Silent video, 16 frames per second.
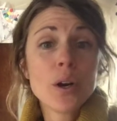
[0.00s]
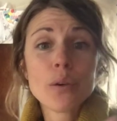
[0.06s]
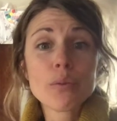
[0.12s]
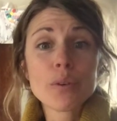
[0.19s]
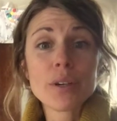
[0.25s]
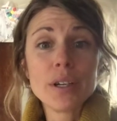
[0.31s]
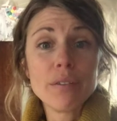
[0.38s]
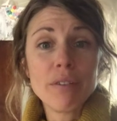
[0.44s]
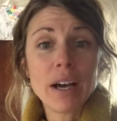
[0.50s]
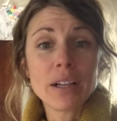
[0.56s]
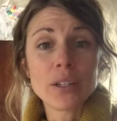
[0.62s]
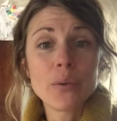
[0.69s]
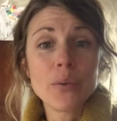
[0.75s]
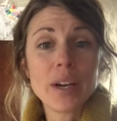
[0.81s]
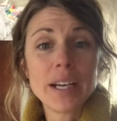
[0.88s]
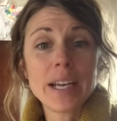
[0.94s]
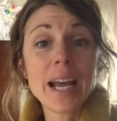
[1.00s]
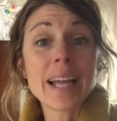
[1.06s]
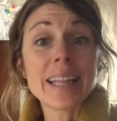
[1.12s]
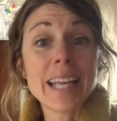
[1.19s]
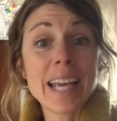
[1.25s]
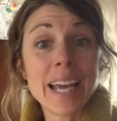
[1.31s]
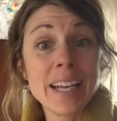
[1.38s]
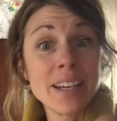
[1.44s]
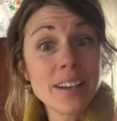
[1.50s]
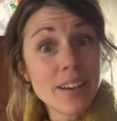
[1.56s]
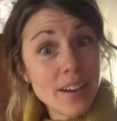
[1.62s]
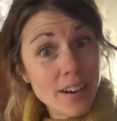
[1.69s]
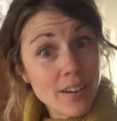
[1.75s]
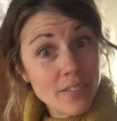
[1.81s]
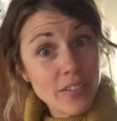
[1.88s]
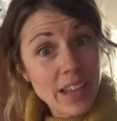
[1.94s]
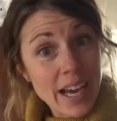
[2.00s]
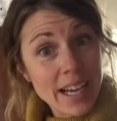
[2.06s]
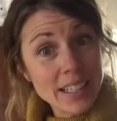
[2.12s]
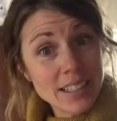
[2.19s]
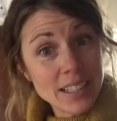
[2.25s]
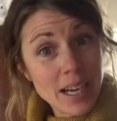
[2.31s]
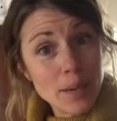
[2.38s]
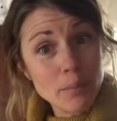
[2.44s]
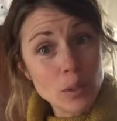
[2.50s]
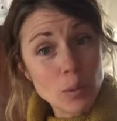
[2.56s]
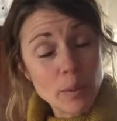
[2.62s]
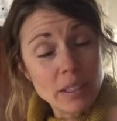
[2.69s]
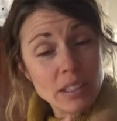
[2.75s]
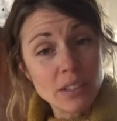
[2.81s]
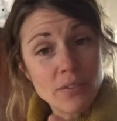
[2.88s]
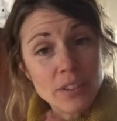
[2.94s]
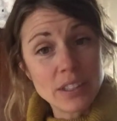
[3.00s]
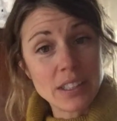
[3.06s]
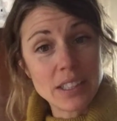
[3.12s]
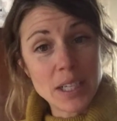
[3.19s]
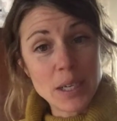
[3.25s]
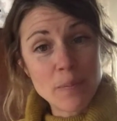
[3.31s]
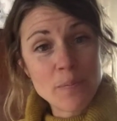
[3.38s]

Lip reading: reevaluate at the end of that time specificity.